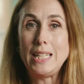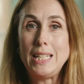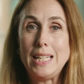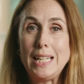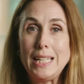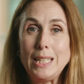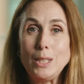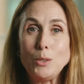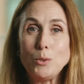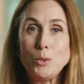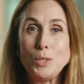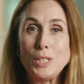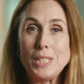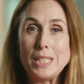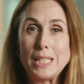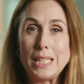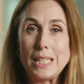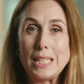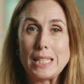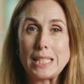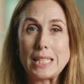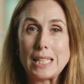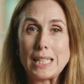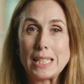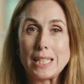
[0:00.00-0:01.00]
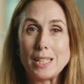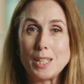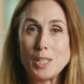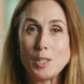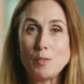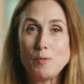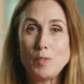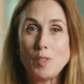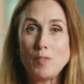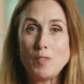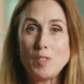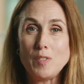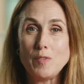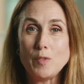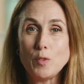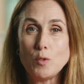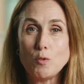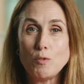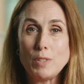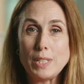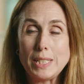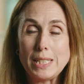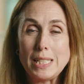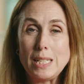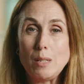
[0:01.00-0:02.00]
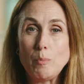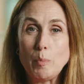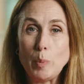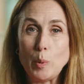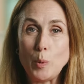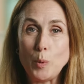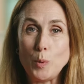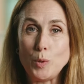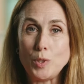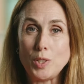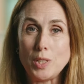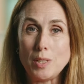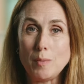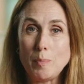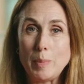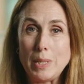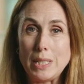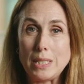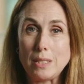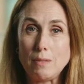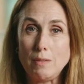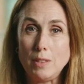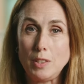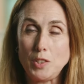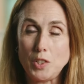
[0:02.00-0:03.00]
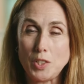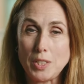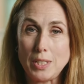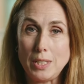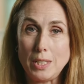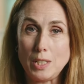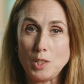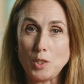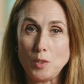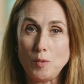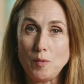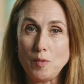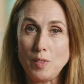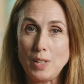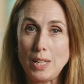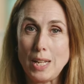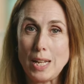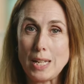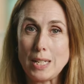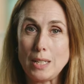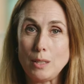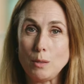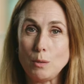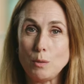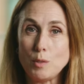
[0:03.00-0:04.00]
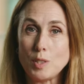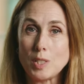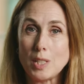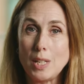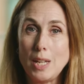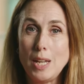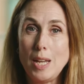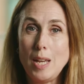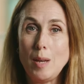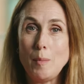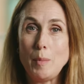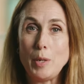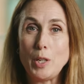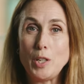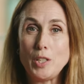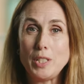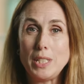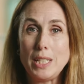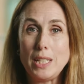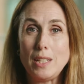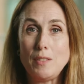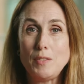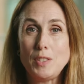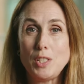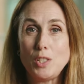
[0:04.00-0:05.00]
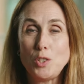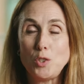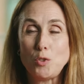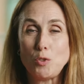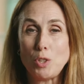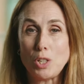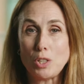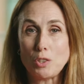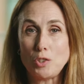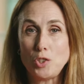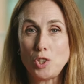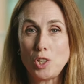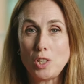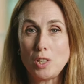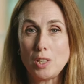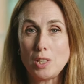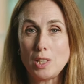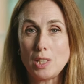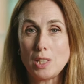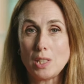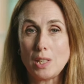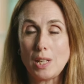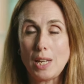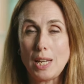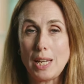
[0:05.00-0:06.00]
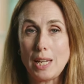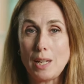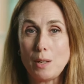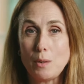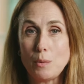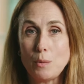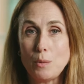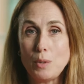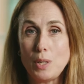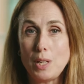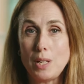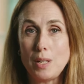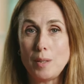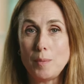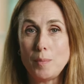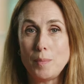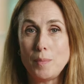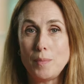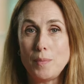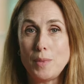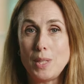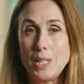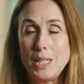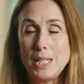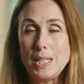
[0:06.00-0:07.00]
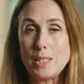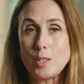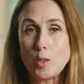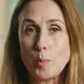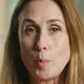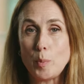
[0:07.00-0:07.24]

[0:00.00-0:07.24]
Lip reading: Landlord and Tenant Act 1954 is an important piece of legislation for landlords because it gives a structure to how the lease